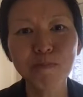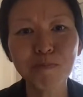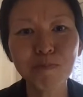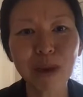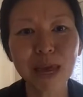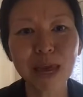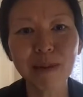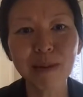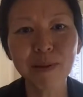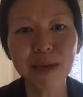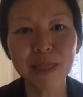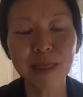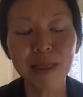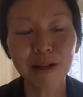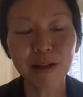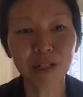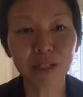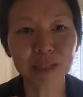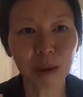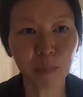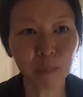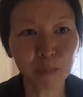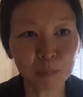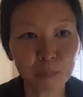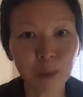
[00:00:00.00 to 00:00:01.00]
Maybe there's
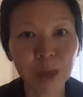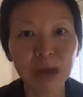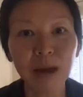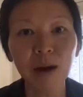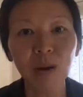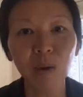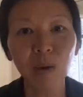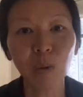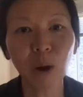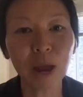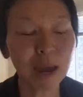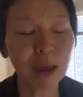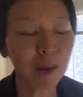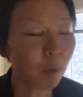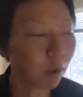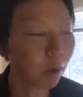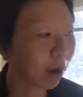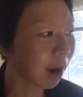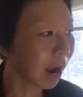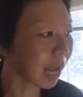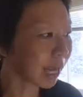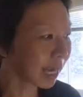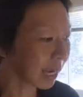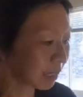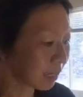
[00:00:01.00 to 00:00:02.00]
a better way where
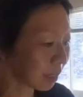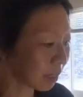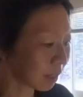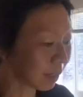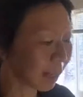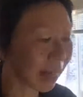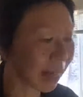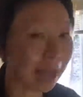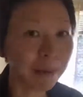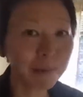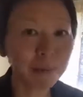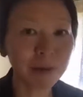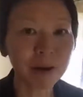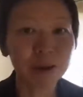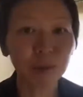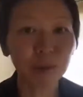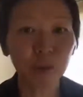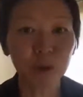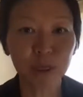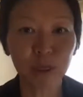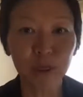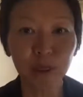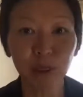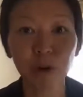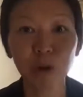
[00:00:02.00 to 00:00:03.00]
I can collaborate
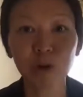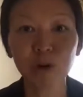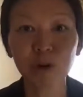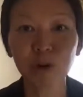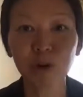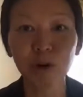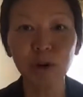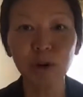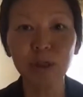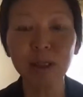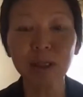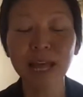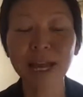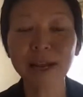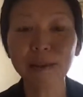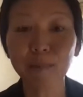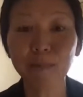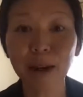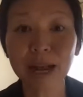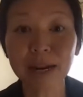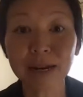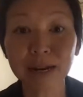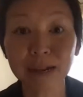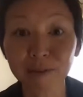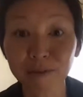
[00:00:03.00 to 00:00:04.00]
with local
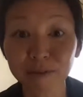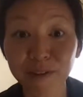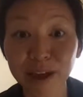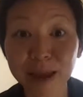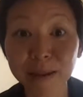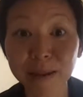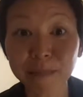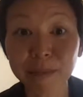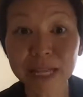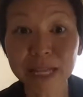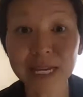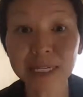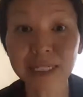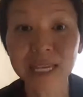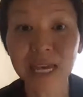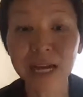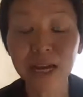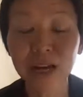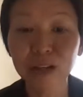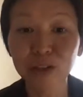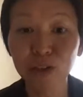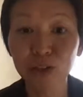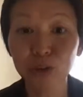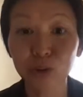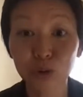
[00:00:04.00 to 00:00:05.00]
like-minded families
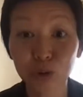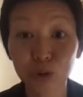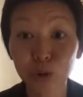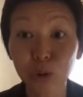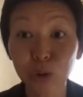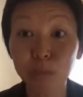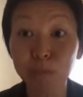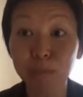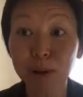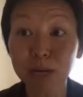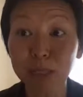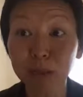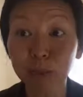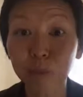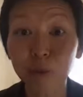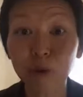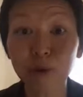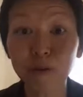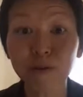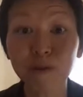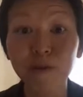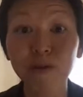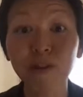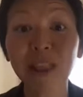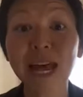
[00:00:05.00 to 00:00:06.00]
to do a much more
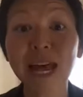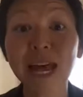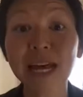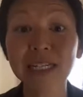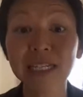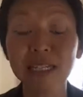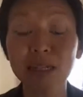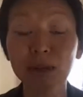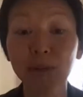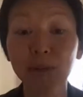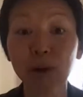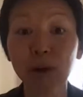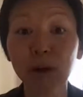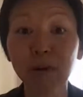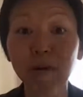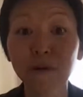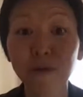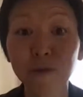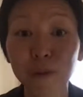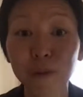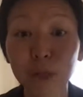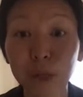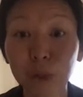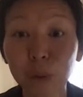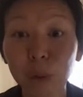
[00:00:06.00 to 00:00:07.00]
flexible,
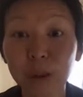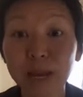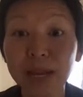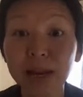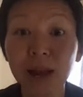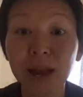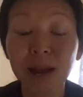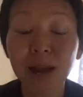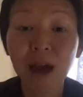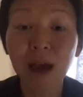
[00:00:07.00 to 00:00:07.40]
fluid,